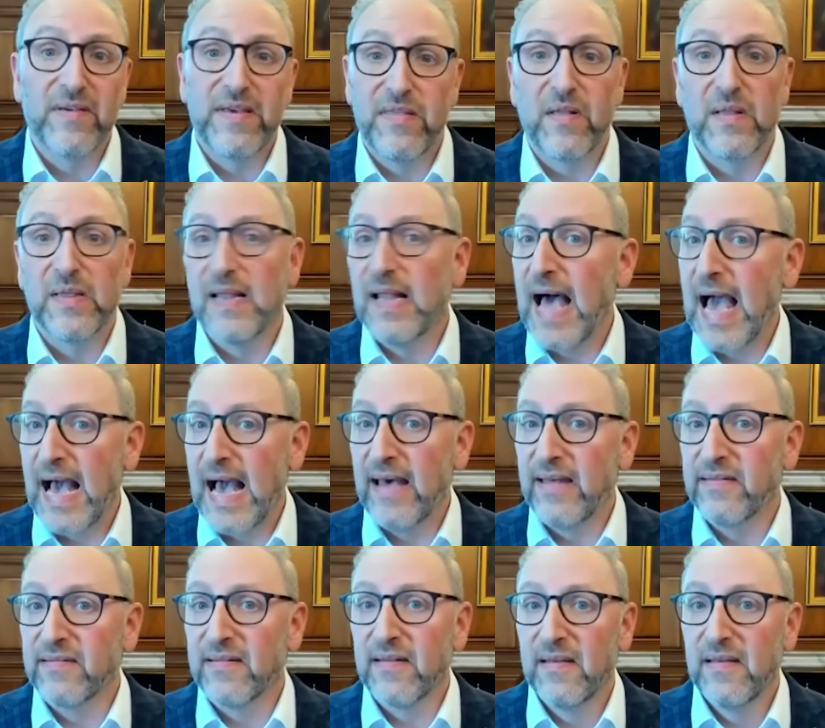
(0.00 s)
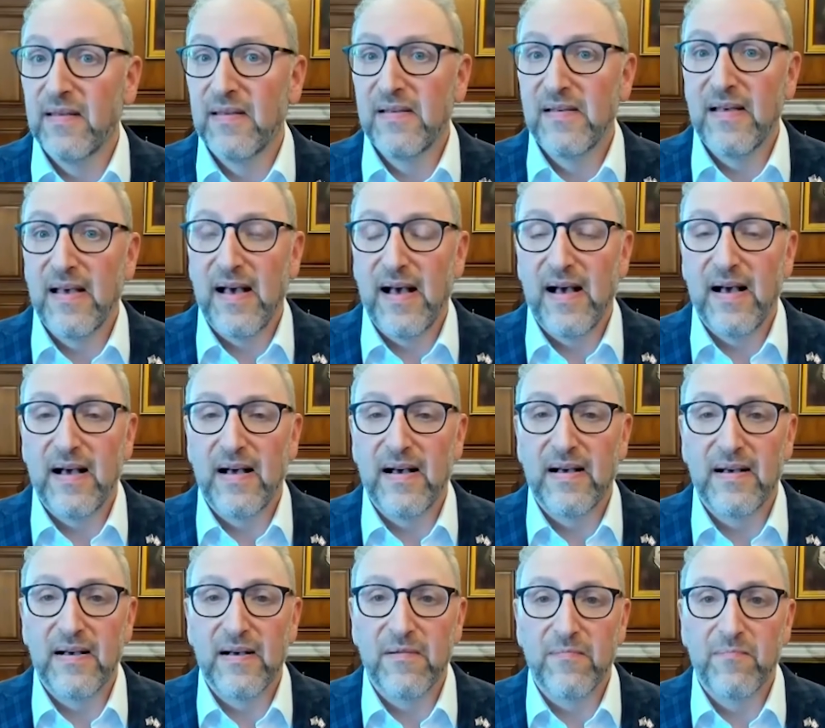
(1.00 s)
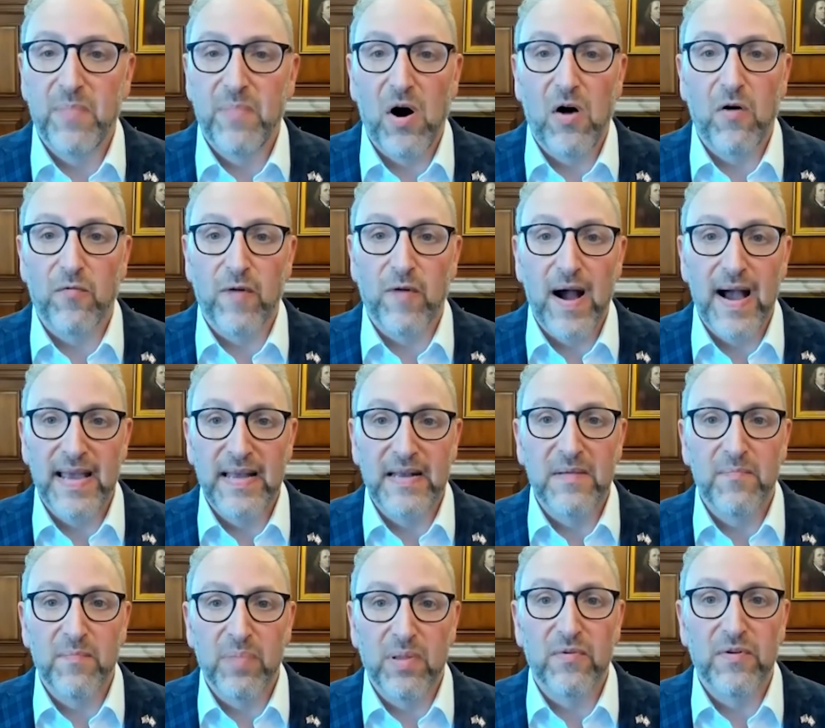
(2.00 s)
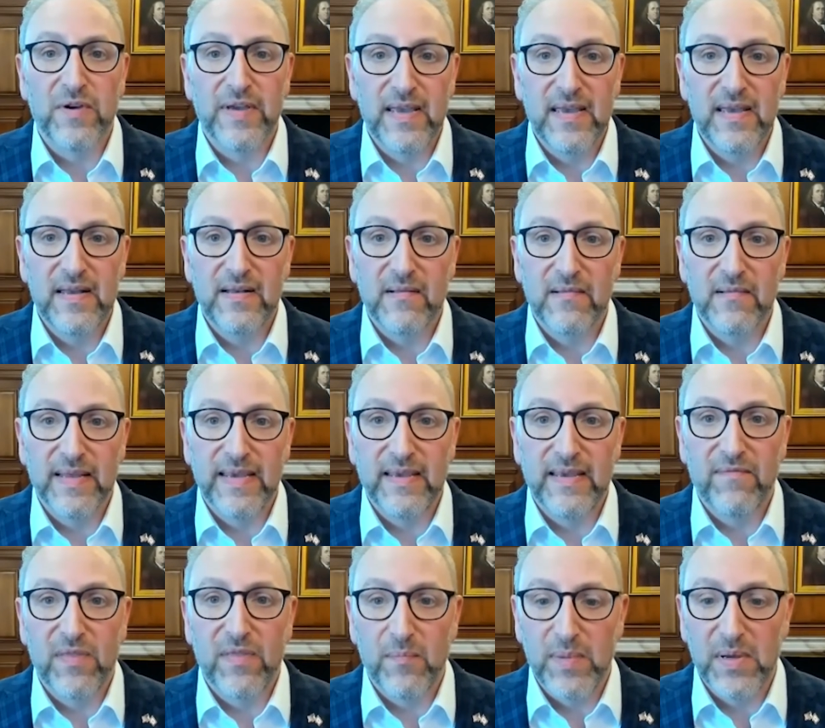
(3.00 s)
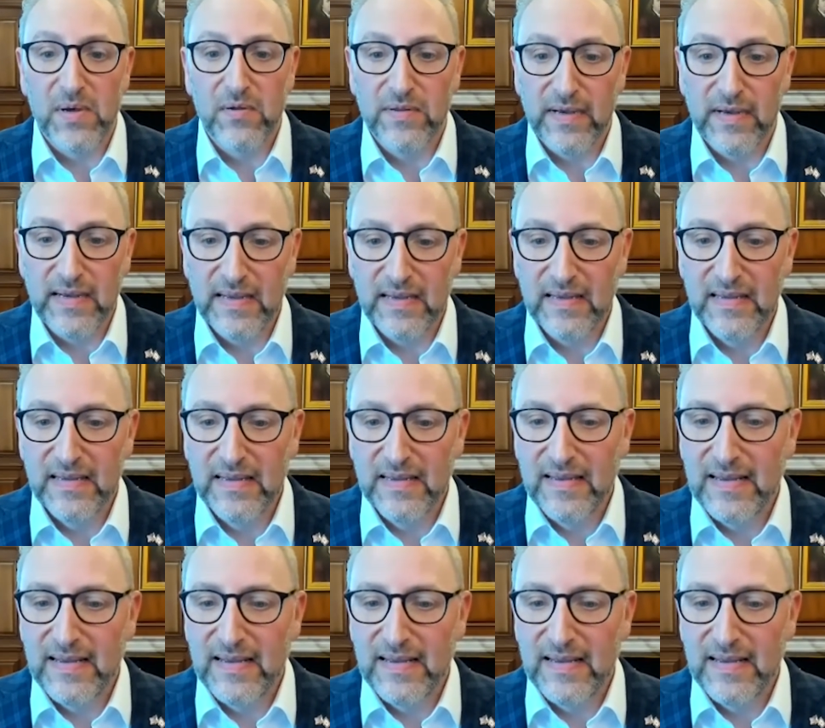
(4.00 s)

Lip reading: the last Paul Ryan employee to leave the building.